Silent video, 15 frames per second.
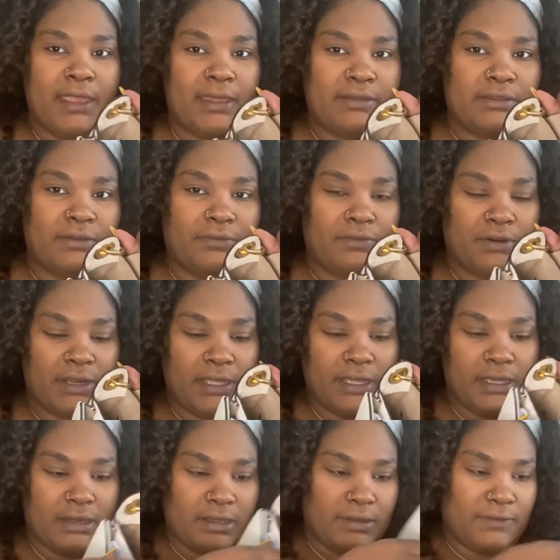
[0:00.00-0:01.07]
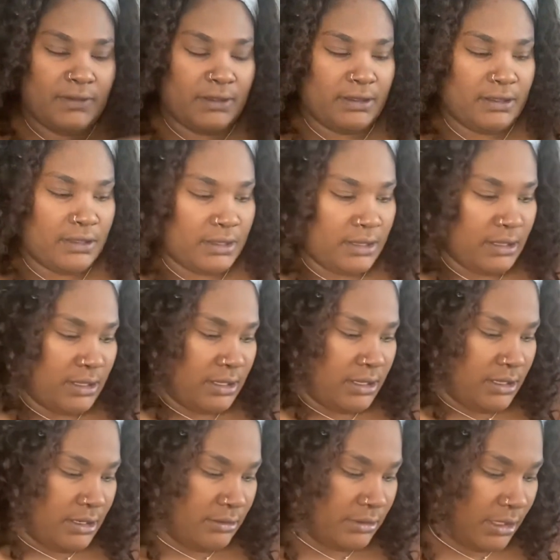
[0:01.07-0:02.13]
It's the front end of it.
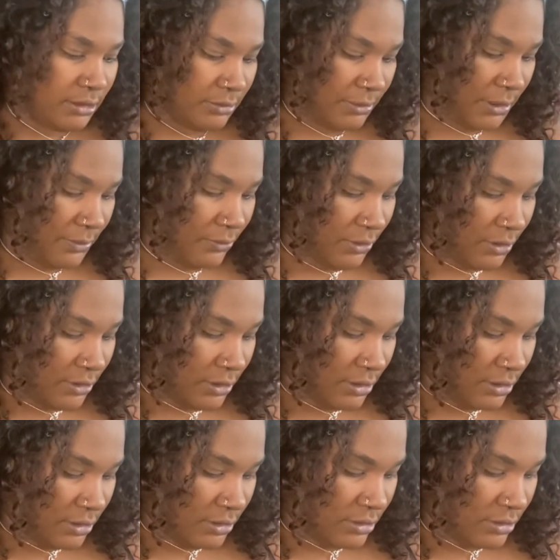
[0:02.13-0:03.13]
And take the paper out of this.